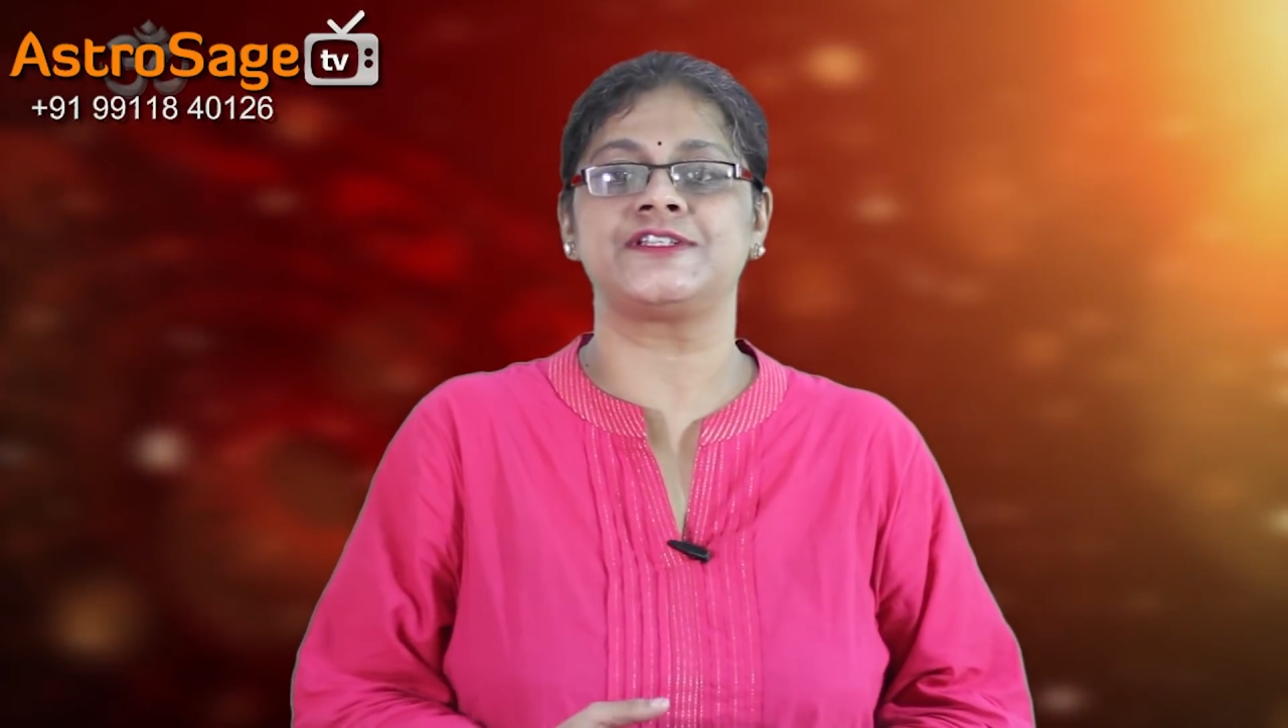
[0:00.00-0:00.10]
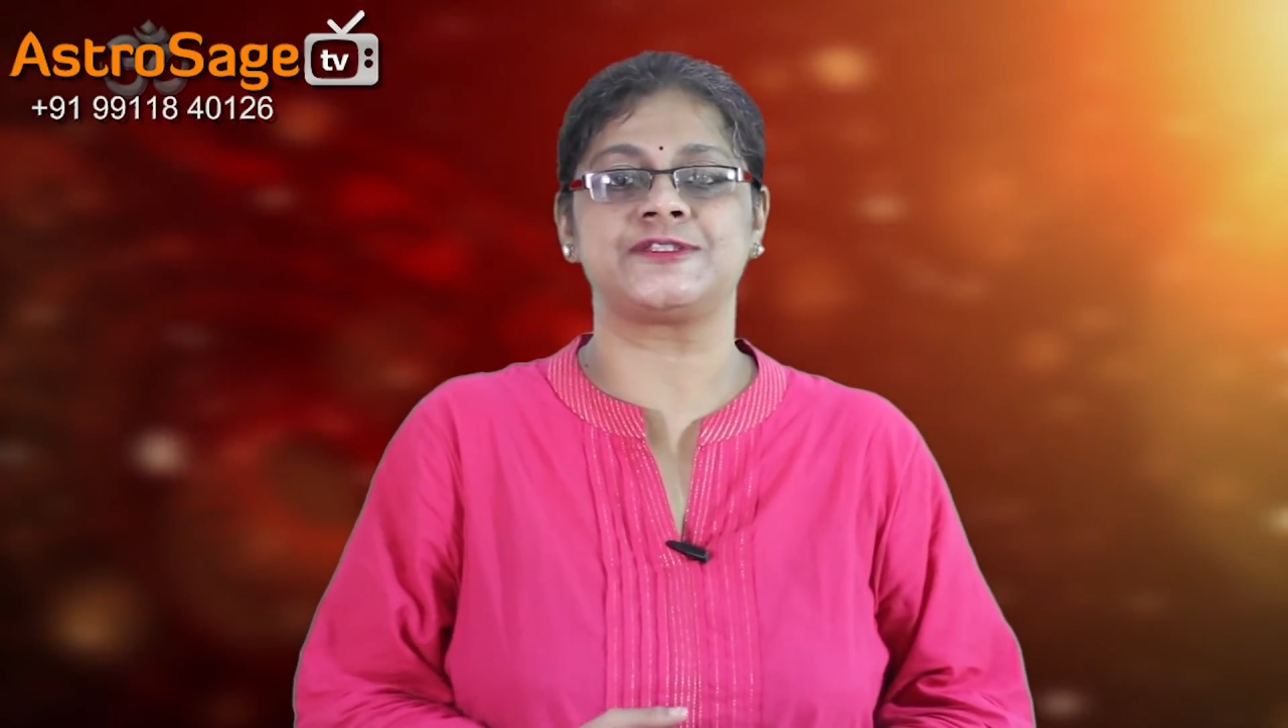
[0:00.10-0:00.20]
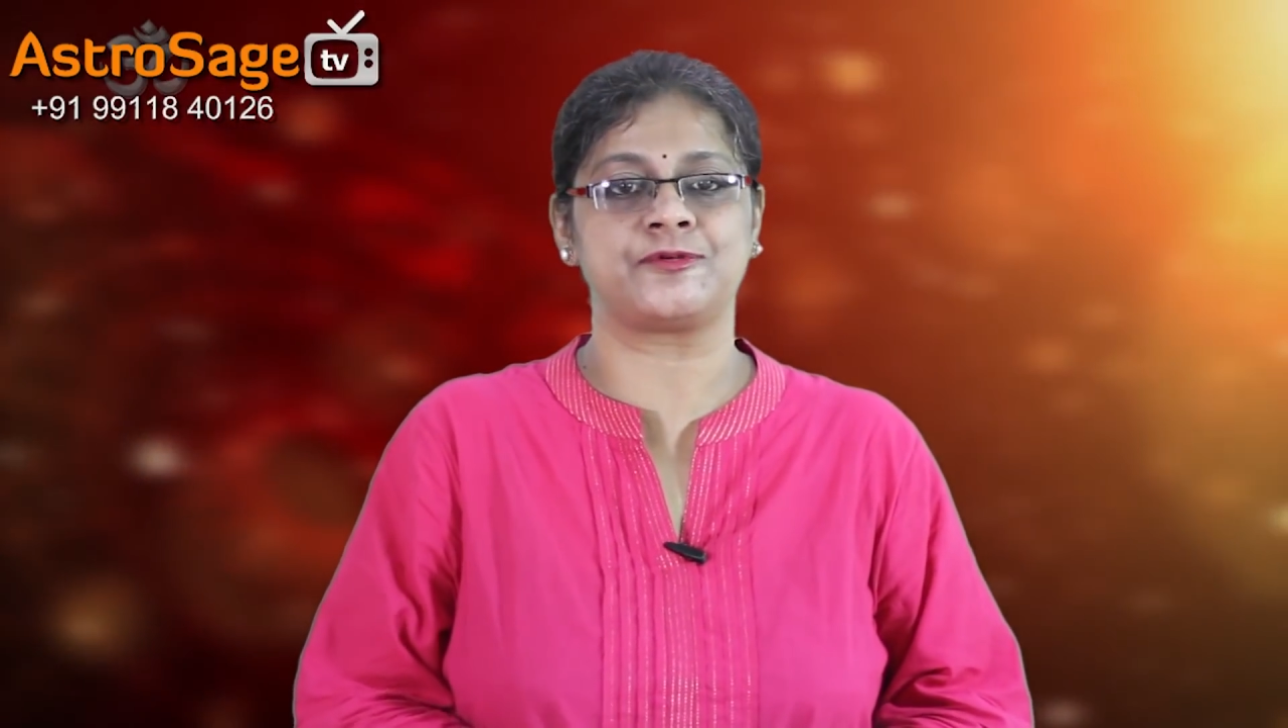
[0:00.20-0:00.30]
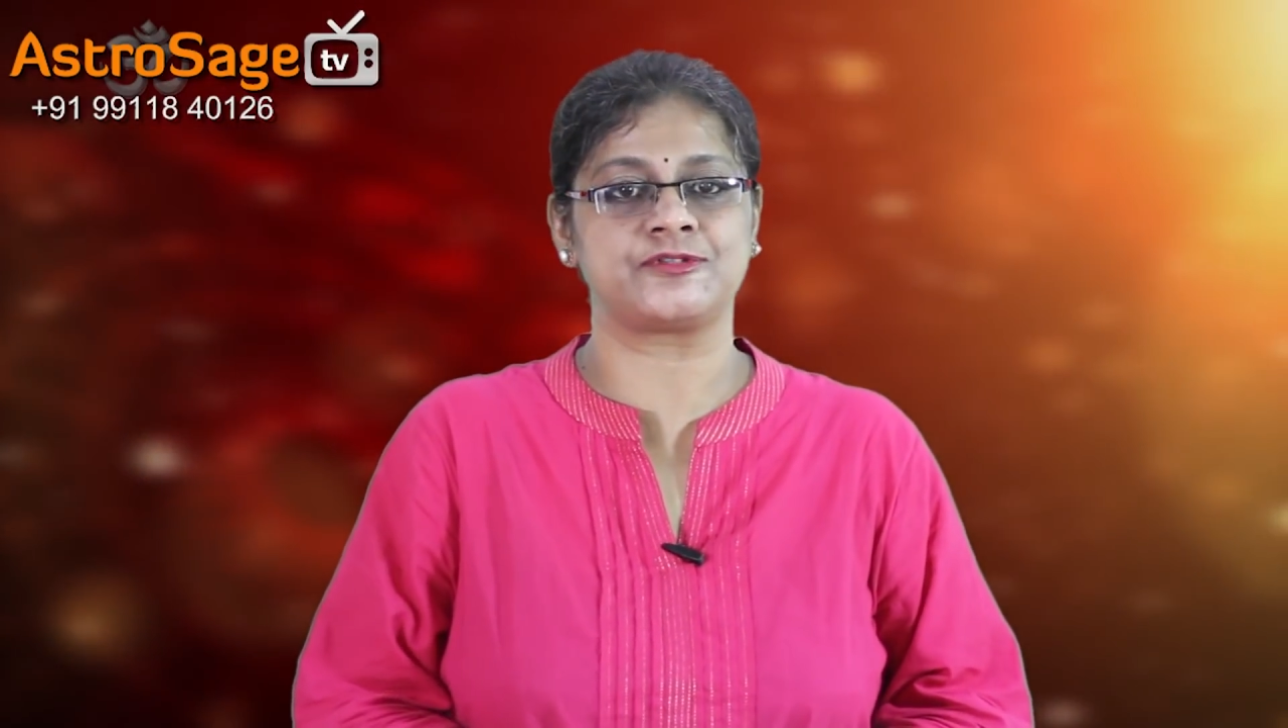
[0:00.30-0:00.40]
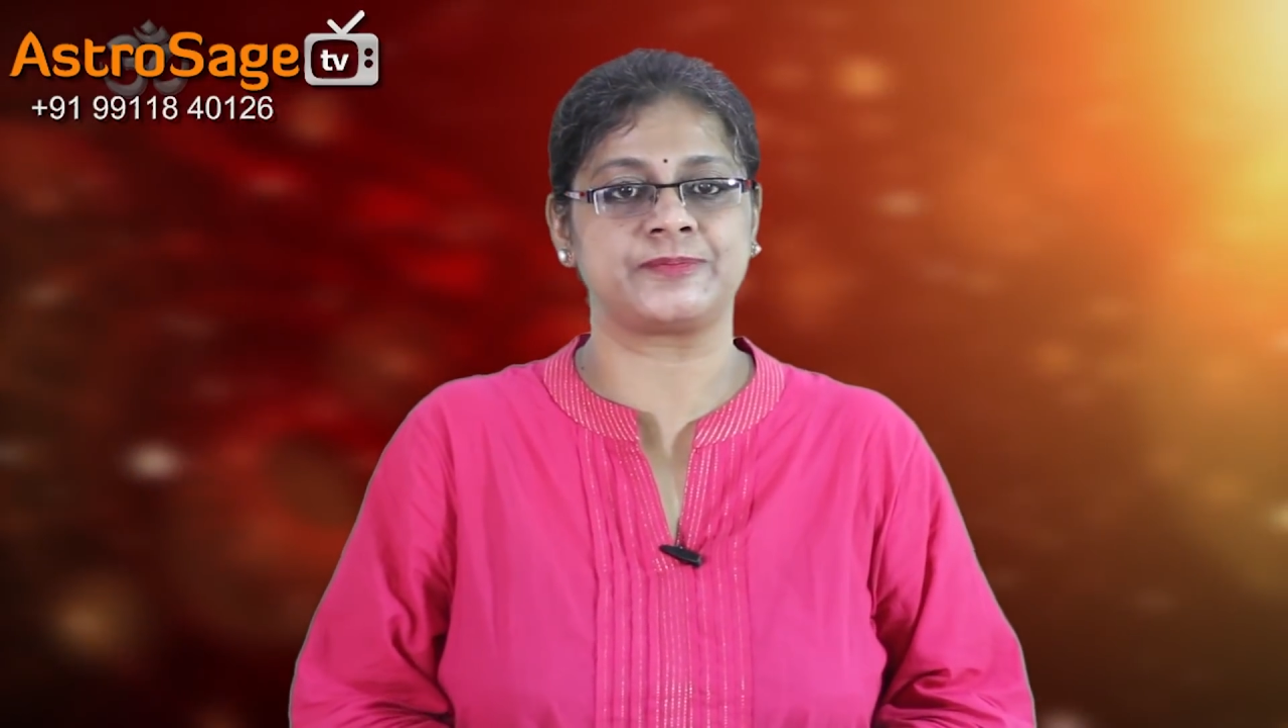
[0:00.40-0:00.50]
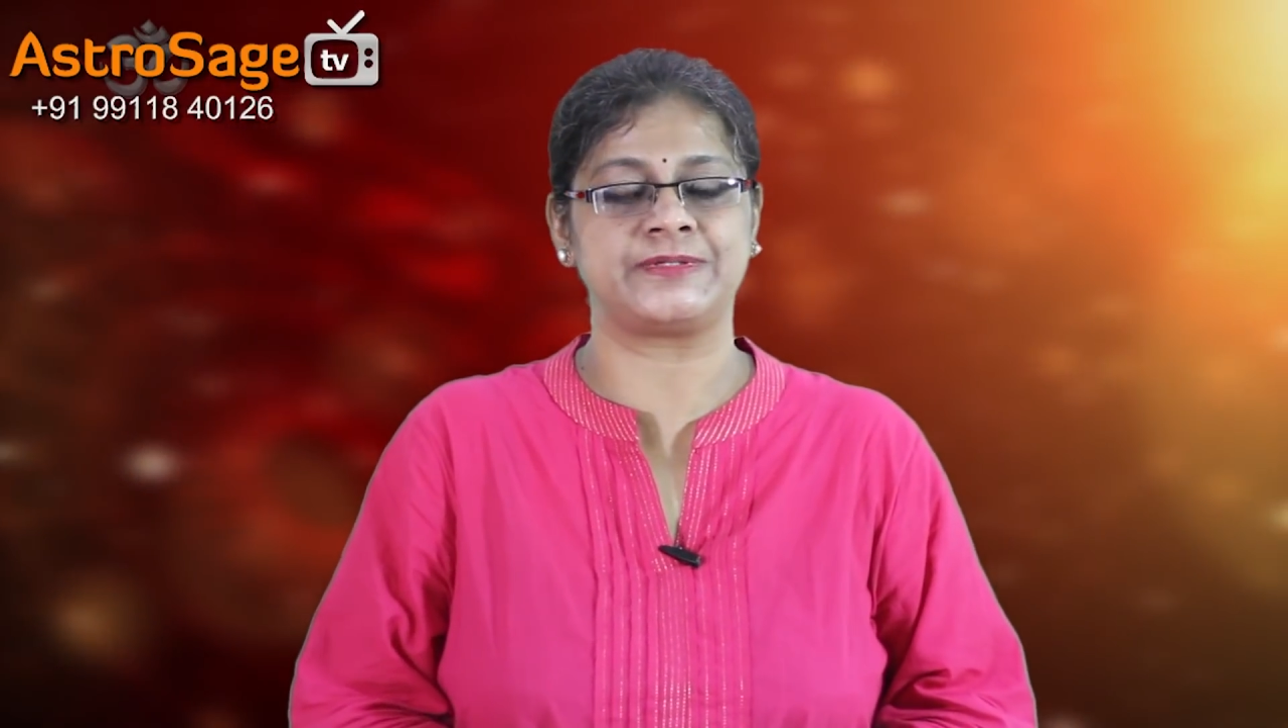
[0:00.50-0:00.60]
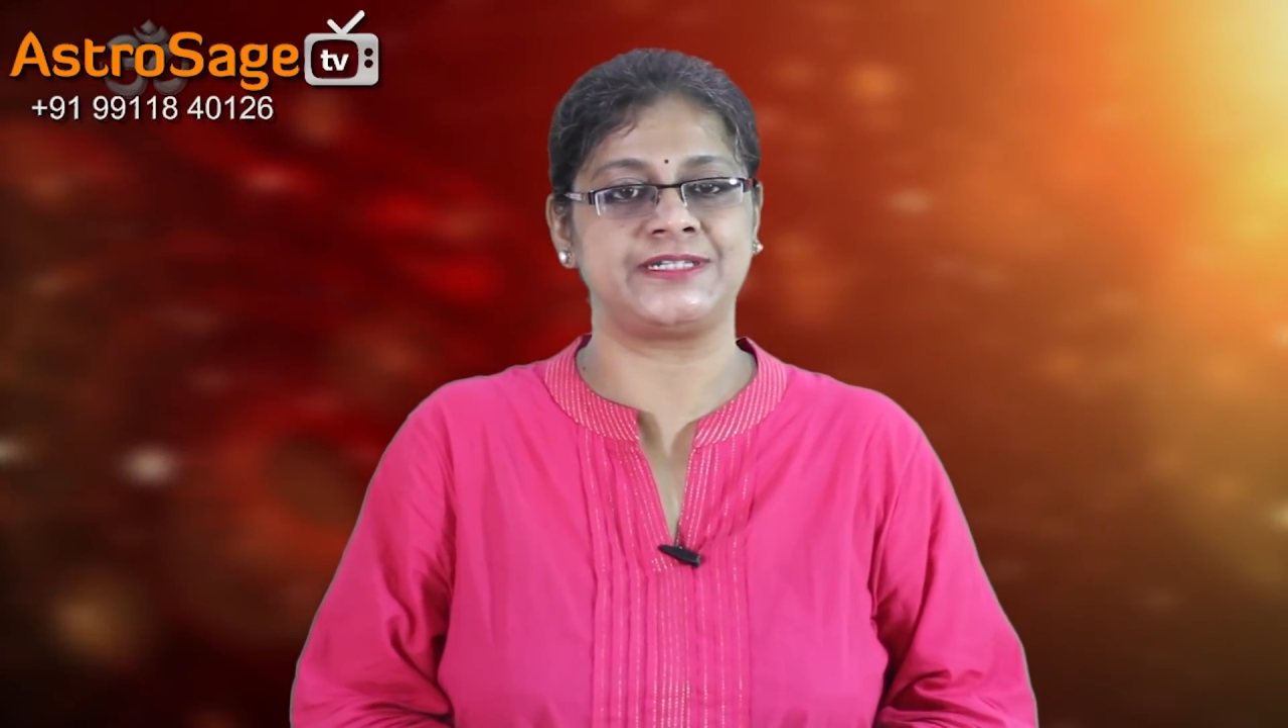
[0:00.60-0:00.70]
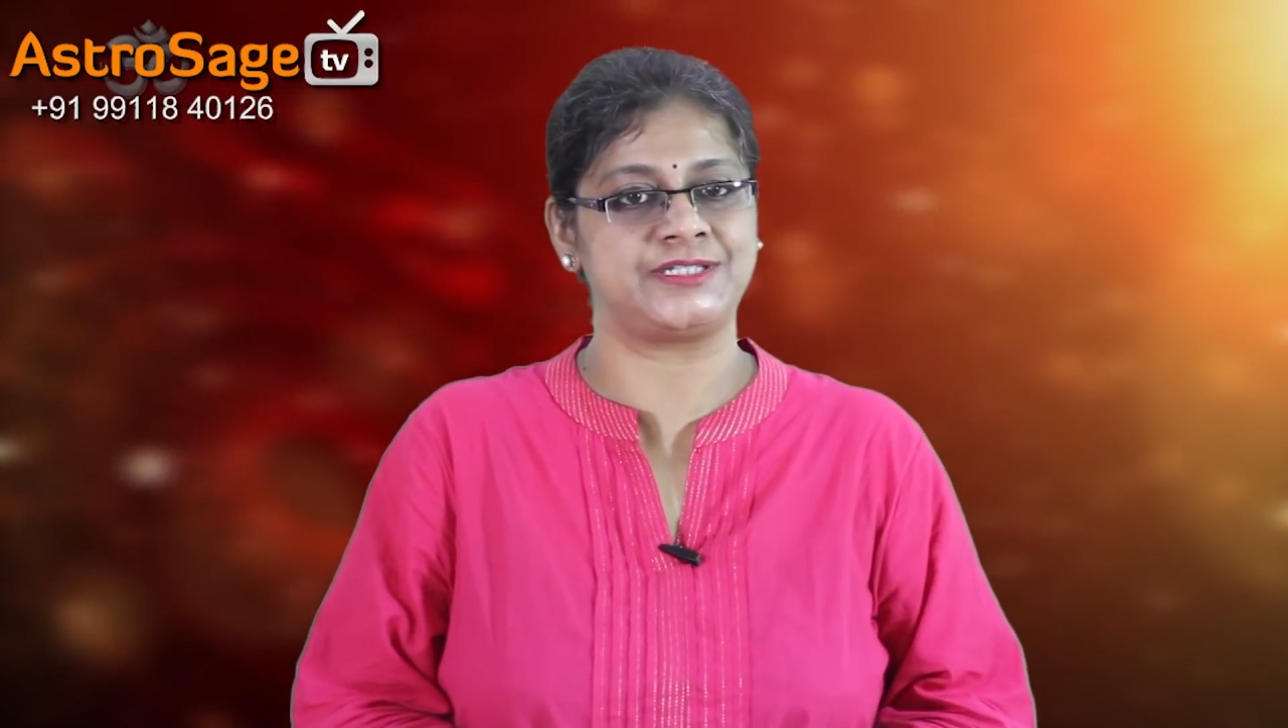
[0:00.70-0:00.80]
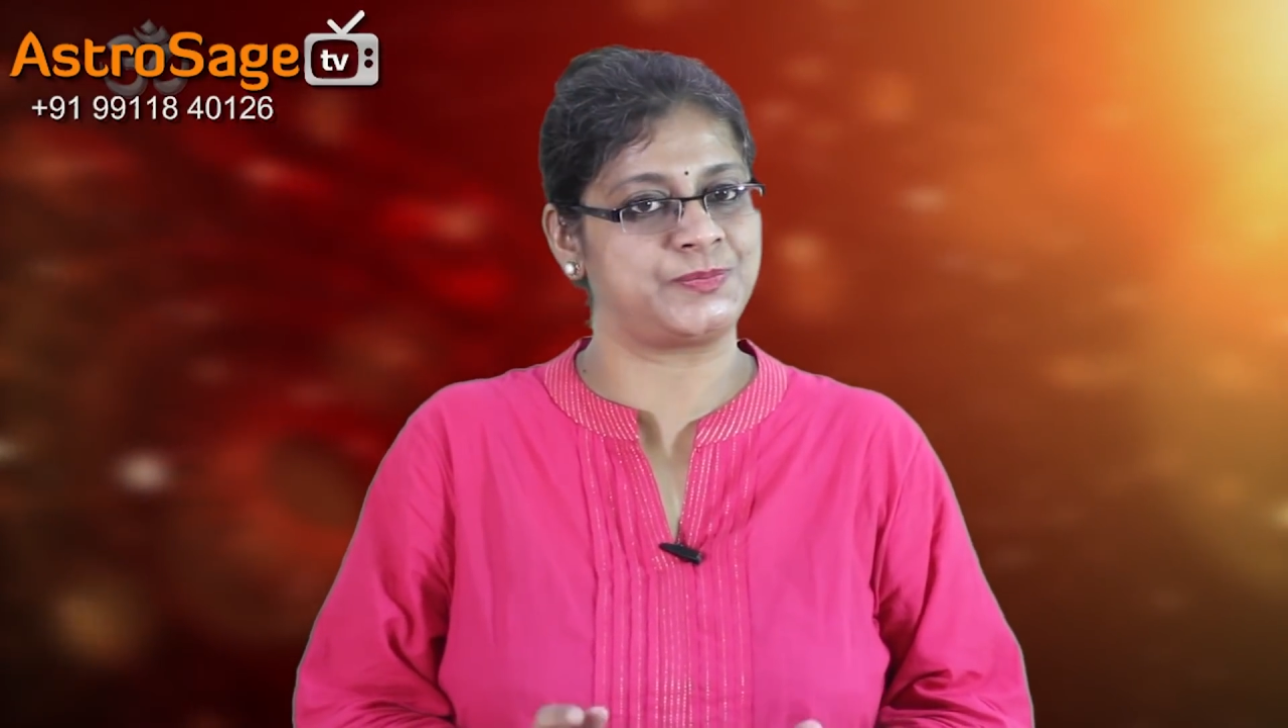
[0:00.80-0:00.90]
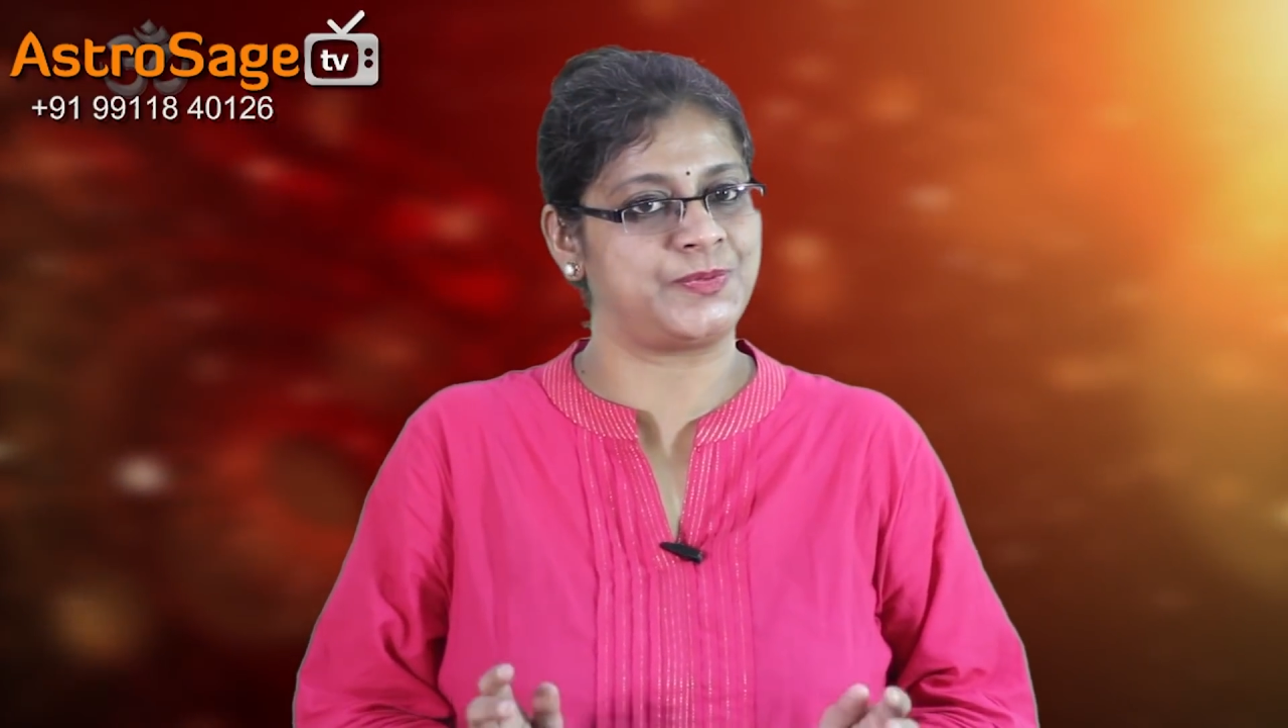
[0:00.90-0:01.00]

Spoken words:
responsibilities